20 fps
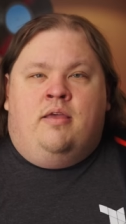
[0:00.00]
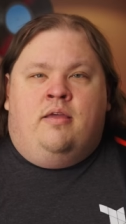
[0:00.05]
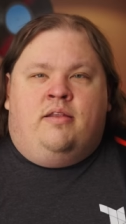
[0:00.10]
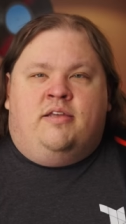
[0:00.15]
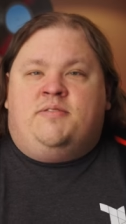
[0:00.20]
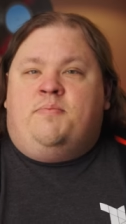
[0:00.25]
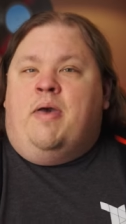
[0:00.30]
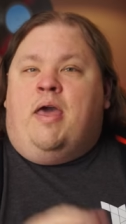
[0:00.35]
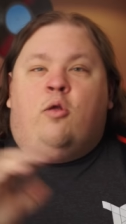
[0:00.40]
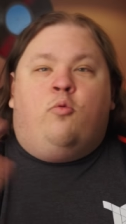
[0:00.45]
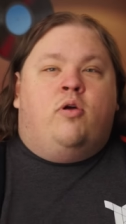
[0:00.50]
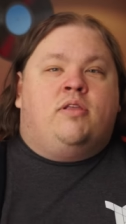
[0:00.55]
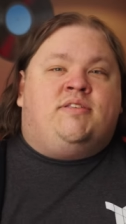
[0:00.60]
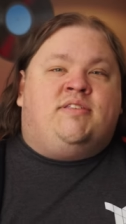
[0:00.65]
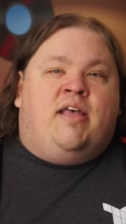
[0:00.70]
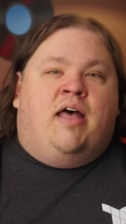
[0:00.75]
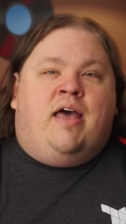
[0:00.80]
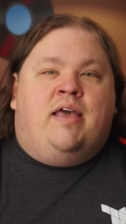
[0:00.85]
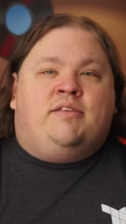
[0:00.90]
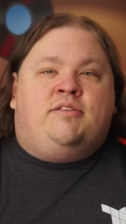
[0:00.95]
Doesn't matter what
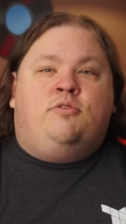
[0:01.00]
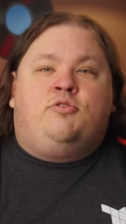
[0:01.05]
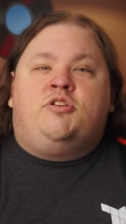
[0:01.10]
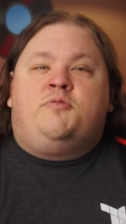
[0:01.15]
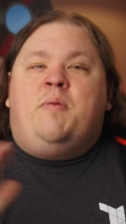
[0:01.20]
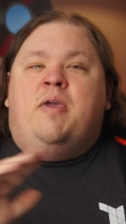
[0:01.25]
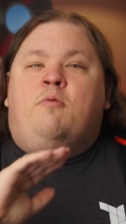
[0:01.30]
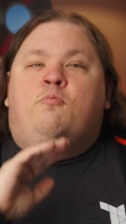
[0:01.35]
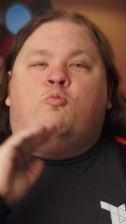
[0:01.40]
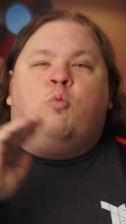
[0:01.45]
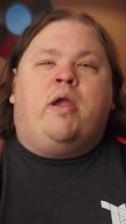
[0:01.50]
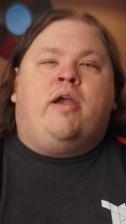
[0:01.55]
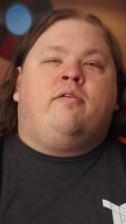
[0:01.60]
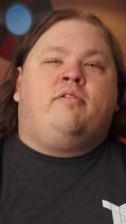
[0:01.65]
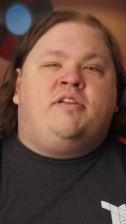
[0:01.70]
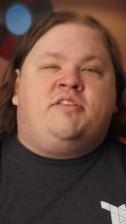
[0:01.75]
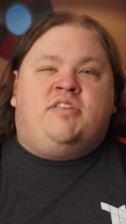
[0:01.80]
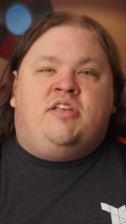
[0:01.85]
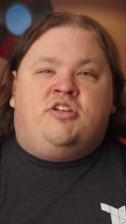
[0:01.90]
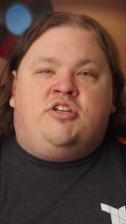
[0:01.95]
size, you just make weird
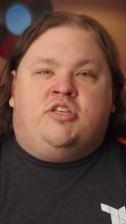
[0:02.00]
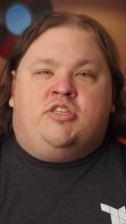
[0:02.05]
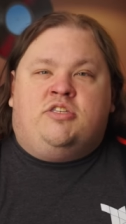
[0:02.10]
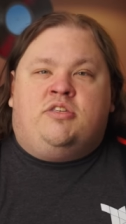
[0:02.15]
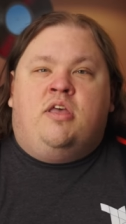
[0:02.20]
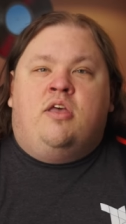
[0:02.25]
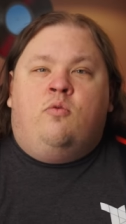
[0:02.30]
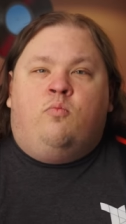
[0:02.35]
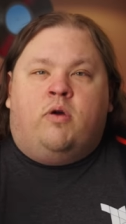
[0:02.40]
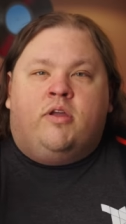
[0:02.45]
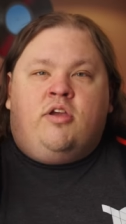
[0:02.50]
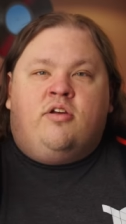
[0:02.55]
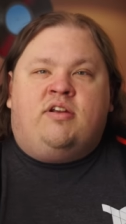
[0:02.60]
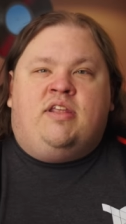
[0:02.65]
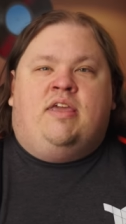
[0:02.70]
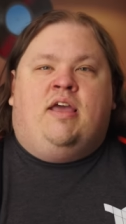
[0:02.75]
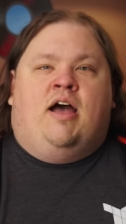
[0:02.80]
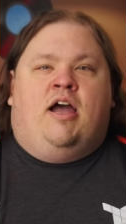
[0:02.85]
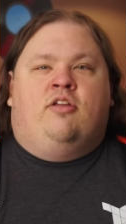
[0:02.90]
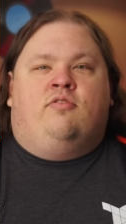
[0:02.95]
decisions when you're
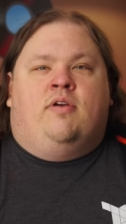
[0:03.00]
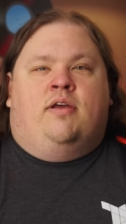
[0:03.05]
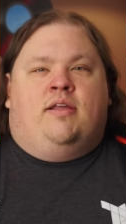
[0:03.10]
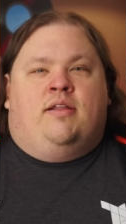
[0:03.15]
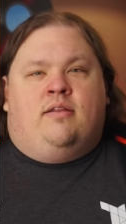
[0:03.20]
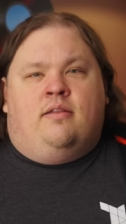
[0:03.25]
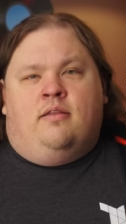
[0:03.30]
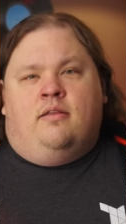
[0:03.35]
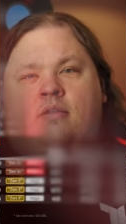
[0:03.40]
dehydrated.